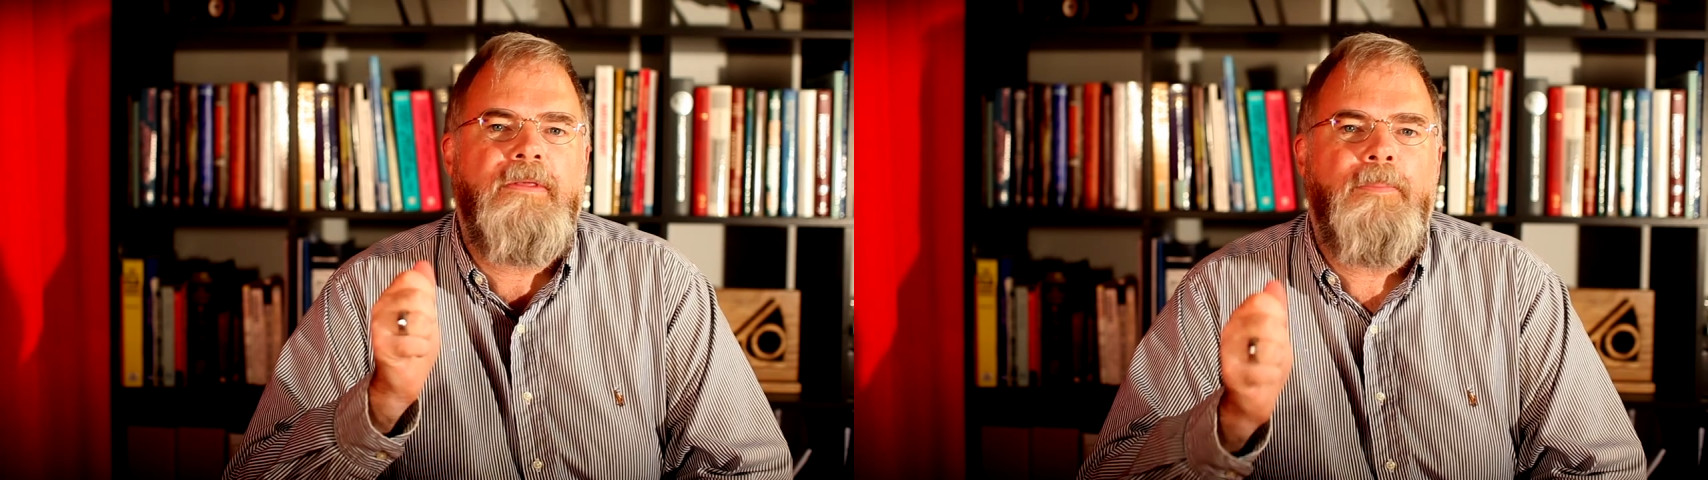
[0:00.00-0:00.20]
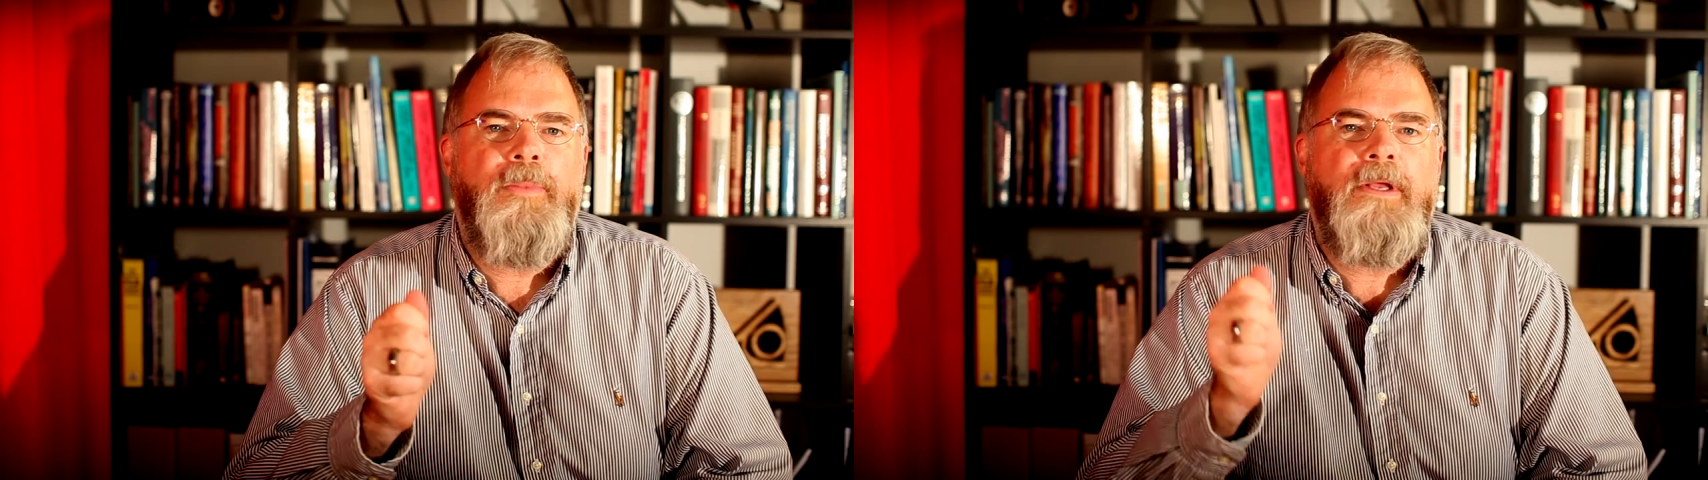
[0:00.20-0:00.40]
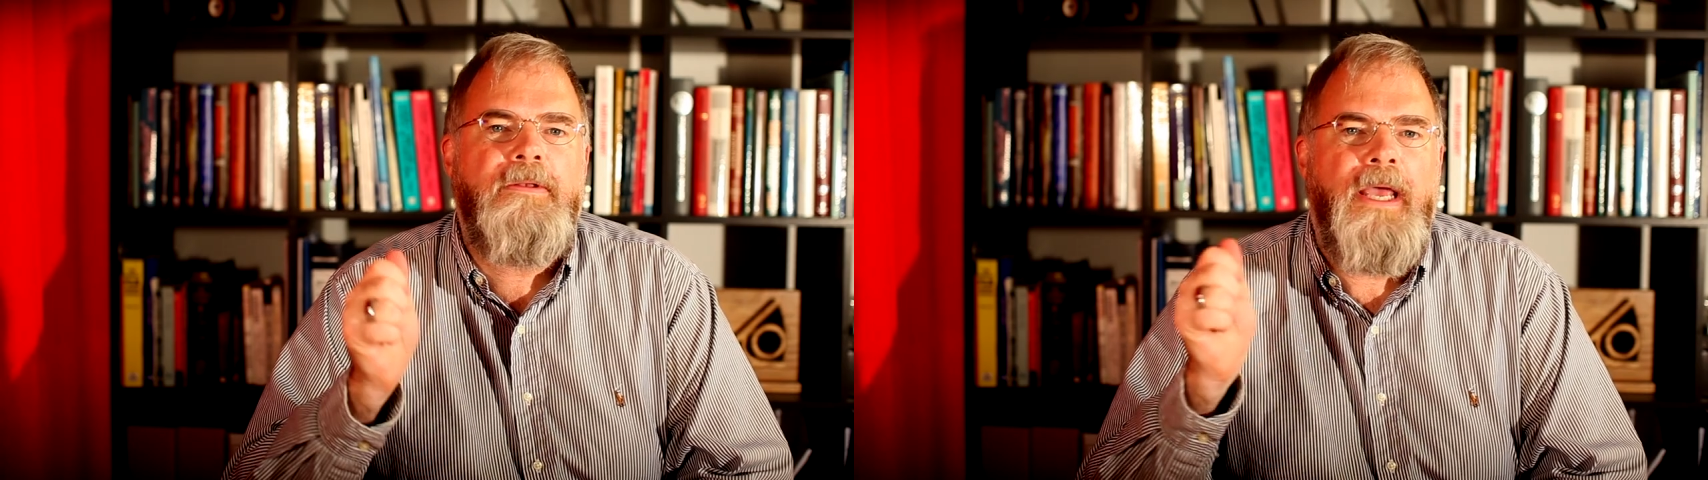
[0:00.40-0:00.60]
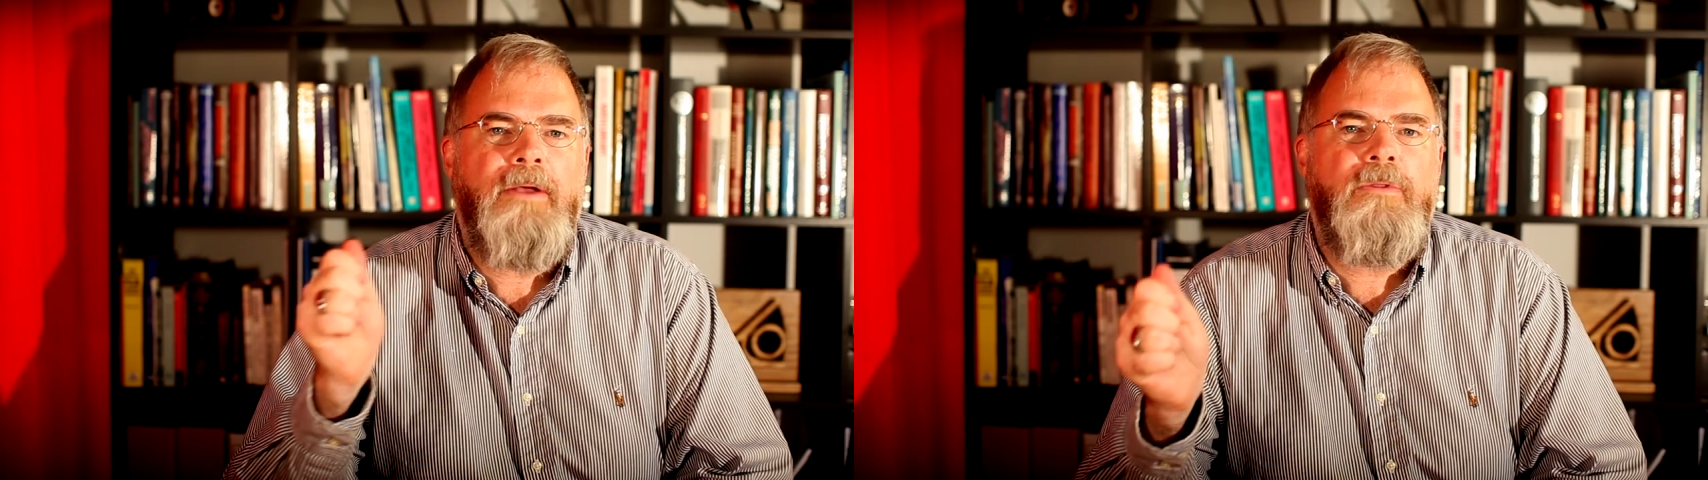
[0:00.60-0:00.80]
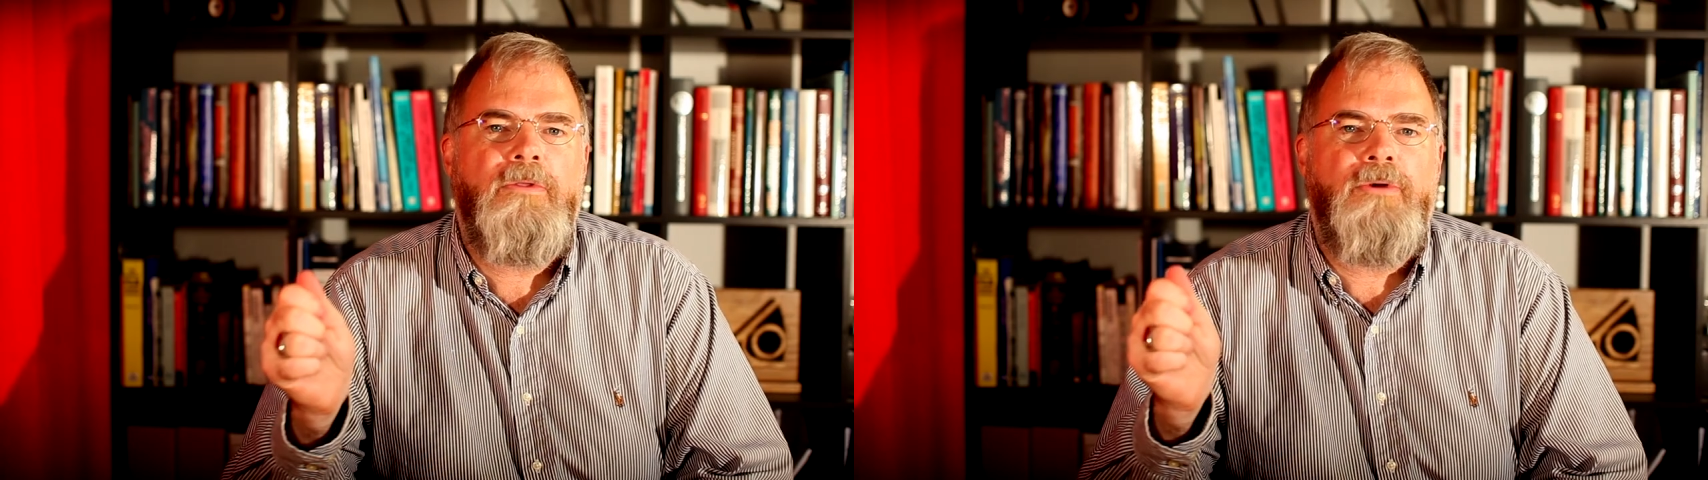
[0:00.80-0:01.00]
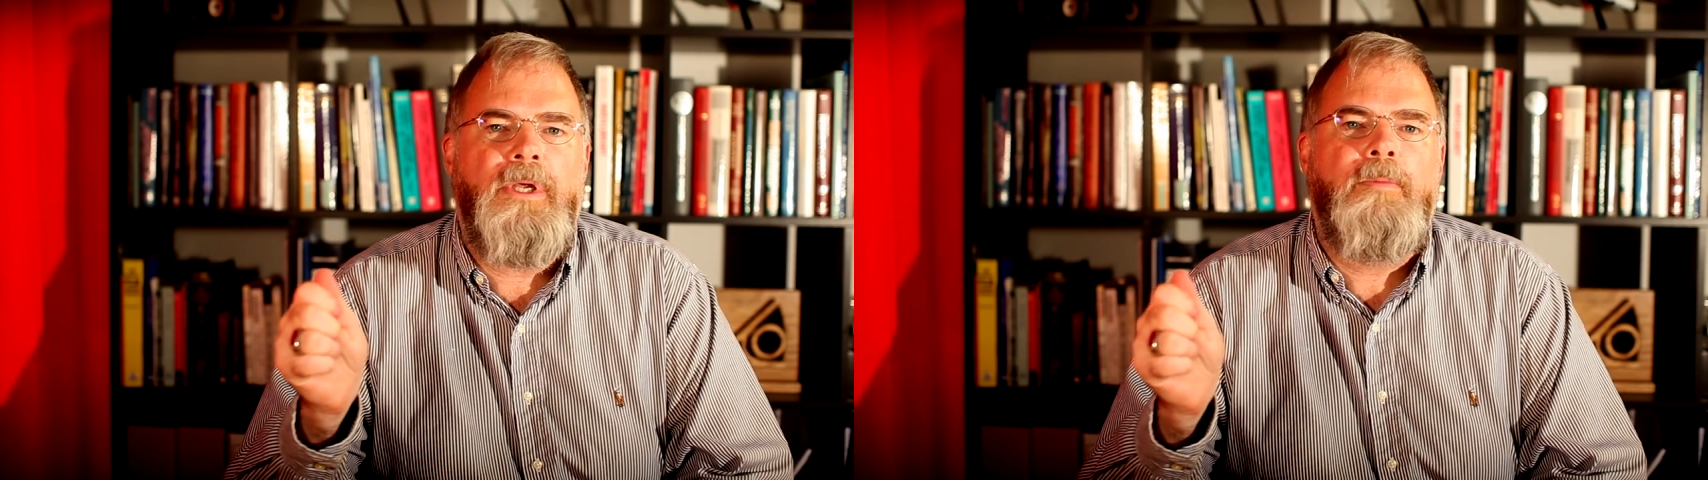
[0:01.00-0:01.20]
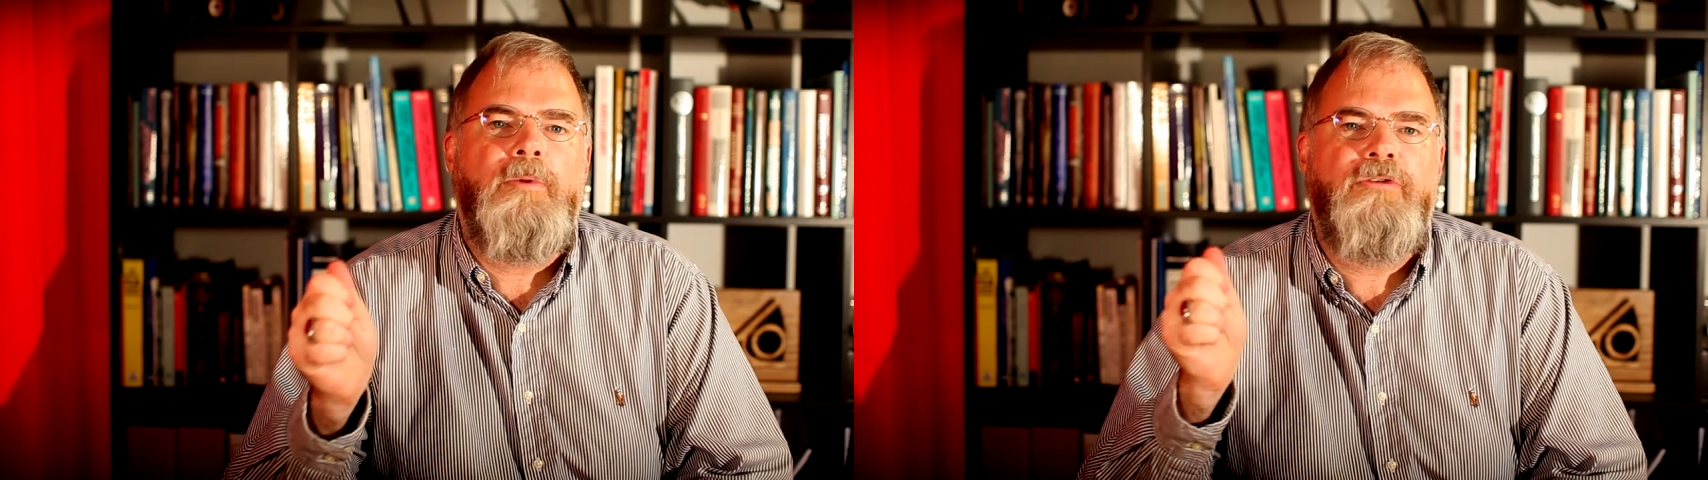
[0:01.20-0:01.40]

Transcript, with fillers: something downstream